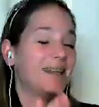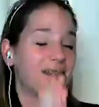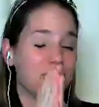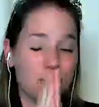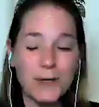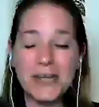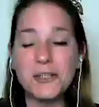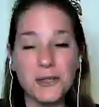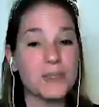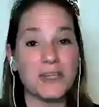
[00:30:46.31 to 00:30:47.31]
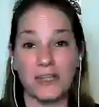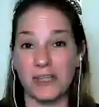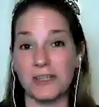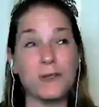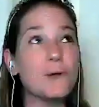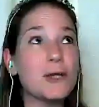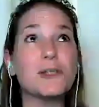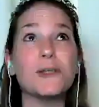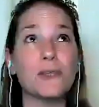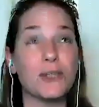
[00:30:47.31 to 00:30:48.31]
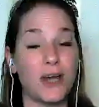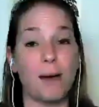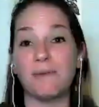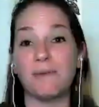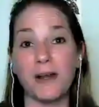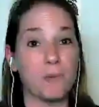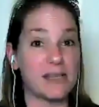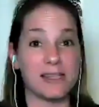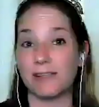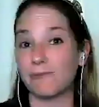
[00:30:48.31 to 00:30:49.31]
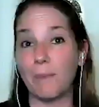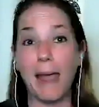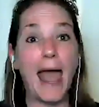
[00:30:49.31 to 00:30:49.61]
you can do this, you can do this job and run your business from